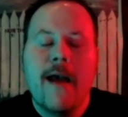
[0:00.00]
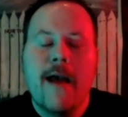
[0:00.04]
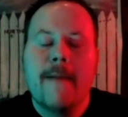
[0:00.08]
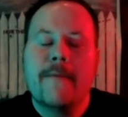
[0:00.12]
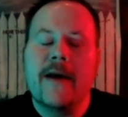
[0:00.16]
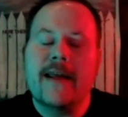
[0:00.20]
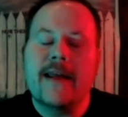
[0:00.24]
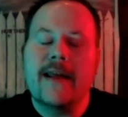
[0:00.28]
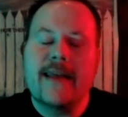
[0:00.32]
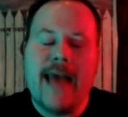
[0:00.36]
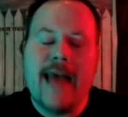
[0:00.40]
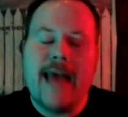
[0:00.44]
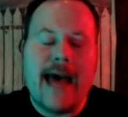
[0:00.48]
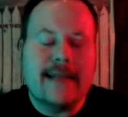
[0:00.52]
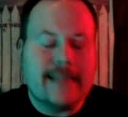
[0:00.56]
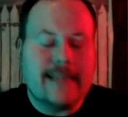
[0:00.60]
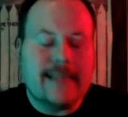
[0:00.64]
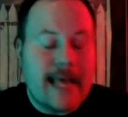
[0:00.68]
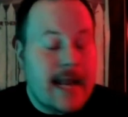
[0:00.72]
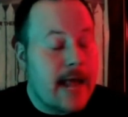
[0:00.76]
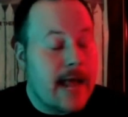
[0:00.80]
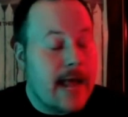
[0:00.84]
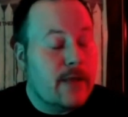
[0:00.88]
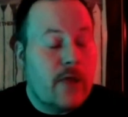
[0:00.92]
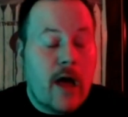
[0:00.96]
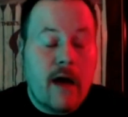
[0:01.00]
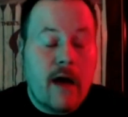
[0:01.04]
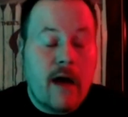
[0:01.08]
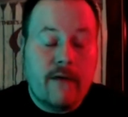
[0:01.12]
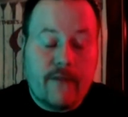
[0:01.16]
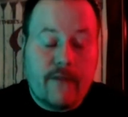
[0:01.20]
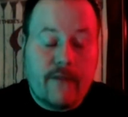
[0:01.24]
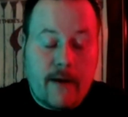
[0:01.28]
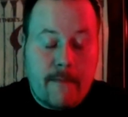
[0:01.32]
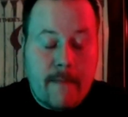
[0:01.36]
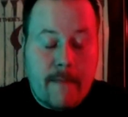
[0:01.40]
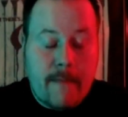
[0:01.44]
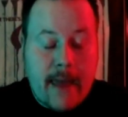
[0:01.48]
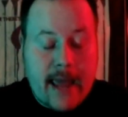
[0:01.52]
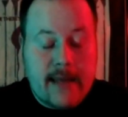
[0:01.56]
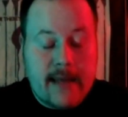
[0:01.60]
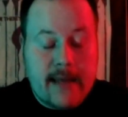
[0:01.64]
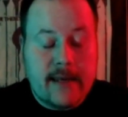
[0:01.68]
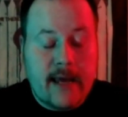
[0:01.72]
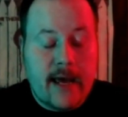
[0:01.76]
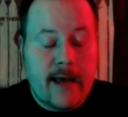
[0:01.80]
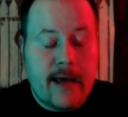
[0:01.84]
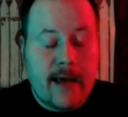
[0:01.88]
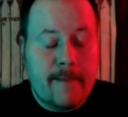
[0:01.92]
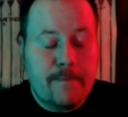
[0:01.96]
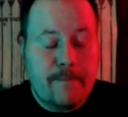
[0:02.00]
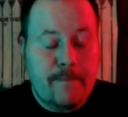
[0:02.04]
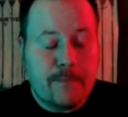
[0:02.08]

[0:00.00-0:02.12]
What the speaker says: But yes, and I love Amanda,